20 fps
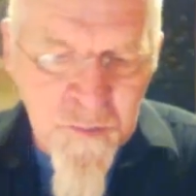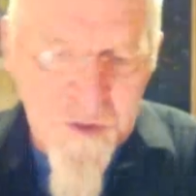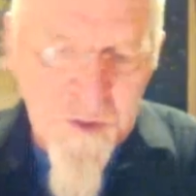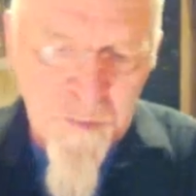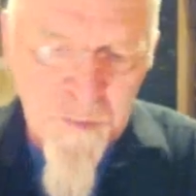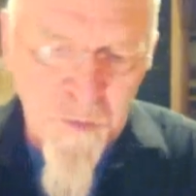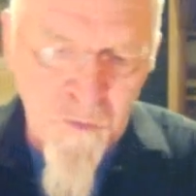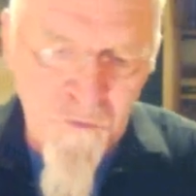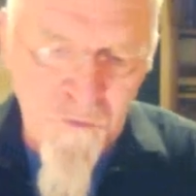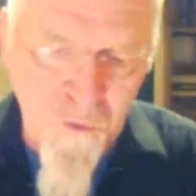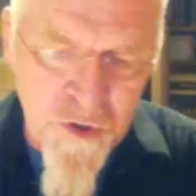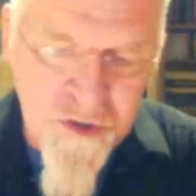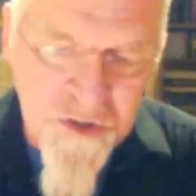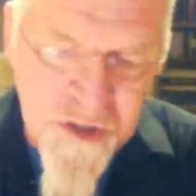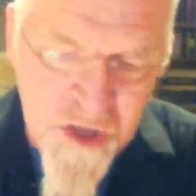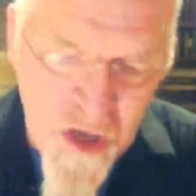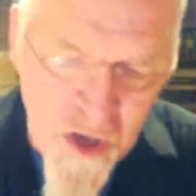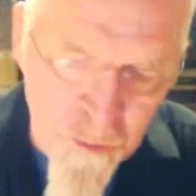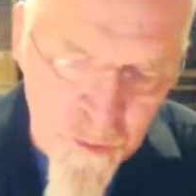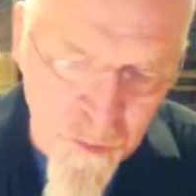people, for
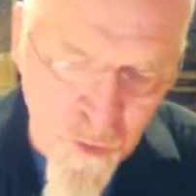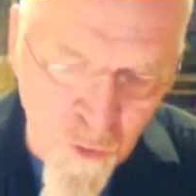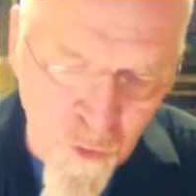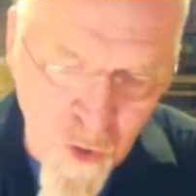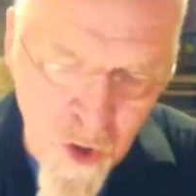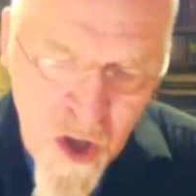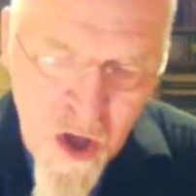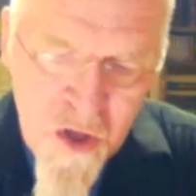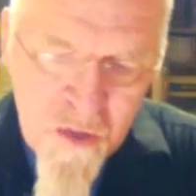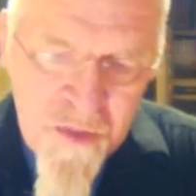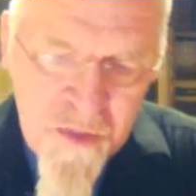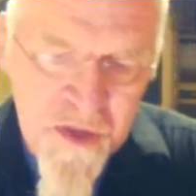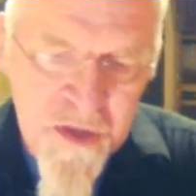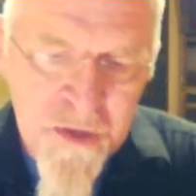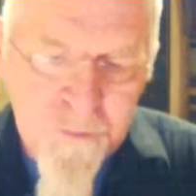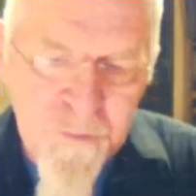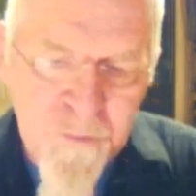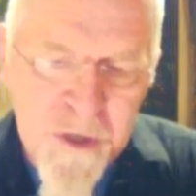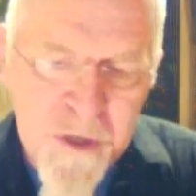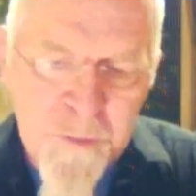example,
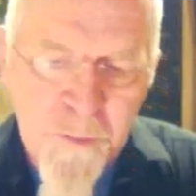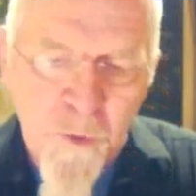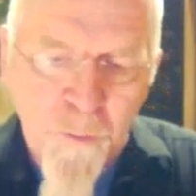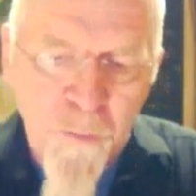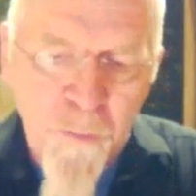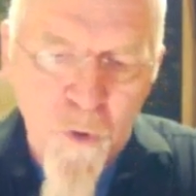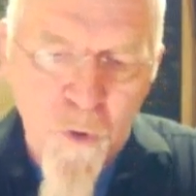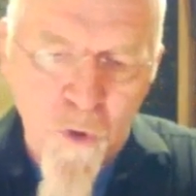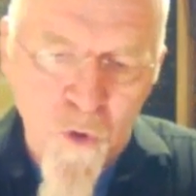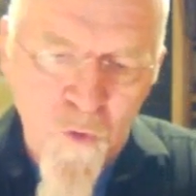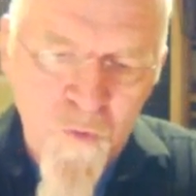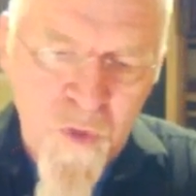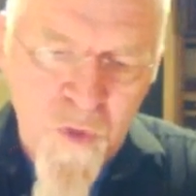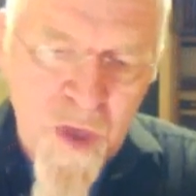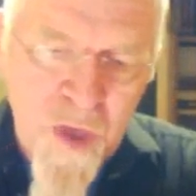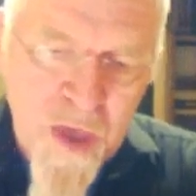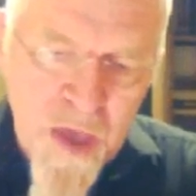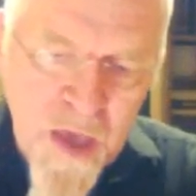the people born